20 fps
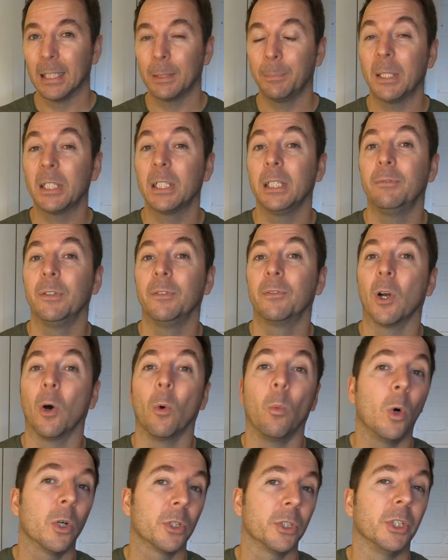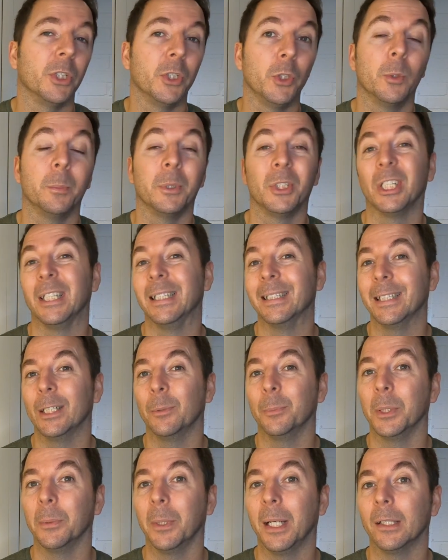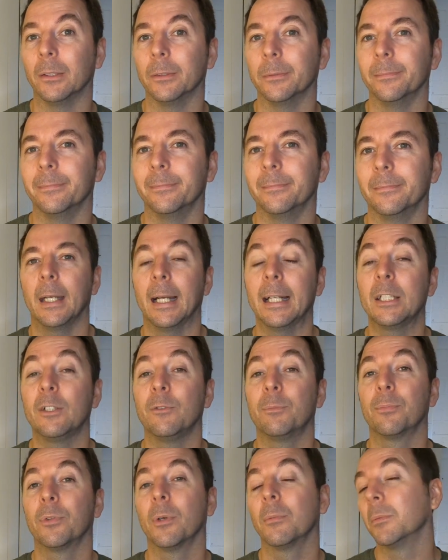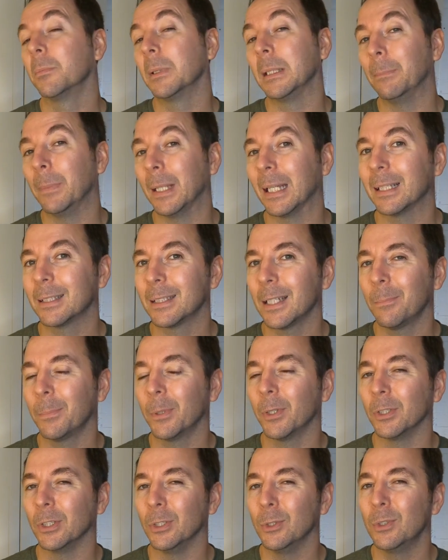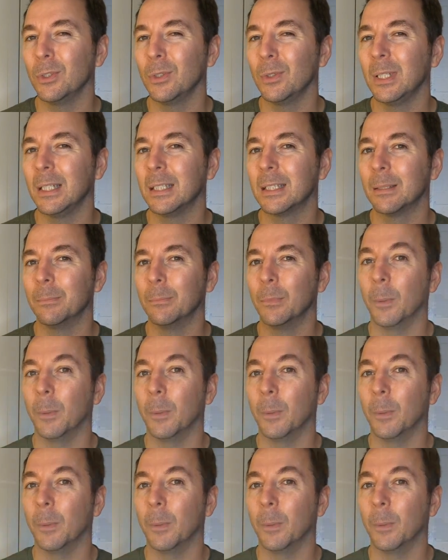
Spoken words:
especially if you've got a wash and cure machine to help you out. As you've probably picked up on, you do need some